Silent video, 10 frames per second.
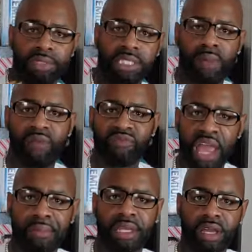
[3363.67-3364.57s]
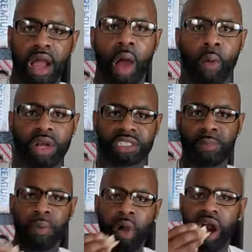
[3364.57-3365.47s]
want to see my family cook. I want to
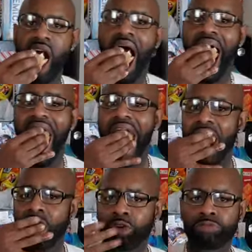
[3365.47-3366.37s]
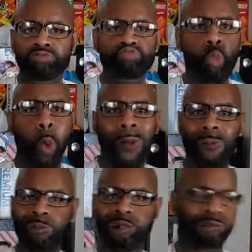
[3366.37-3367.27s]
support. Come
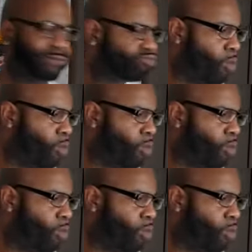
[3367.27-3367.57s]
on.